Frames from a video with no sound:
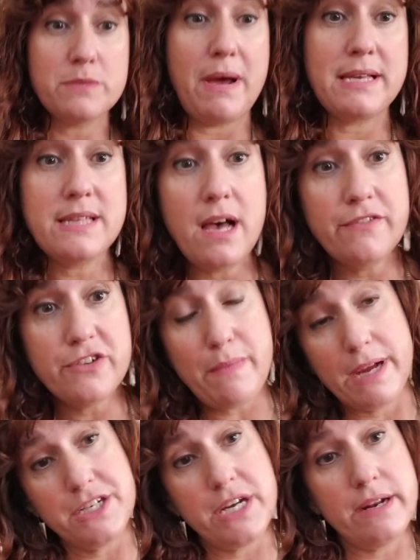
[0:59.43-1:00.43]
myself and
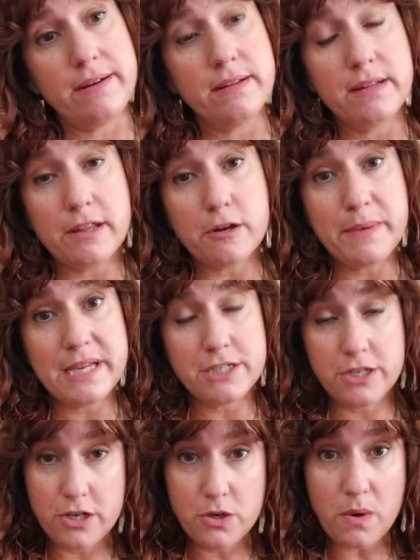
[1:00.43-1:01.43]
my channel a little bit
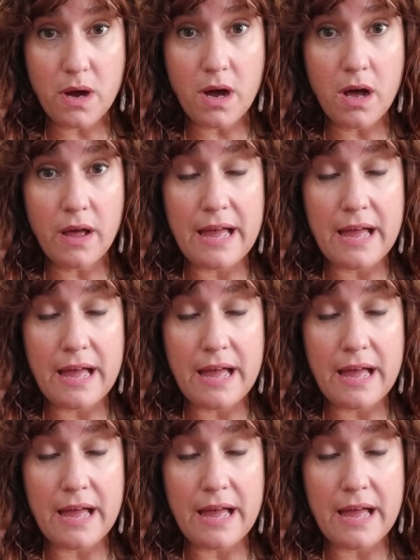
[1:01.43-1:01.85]
to you all,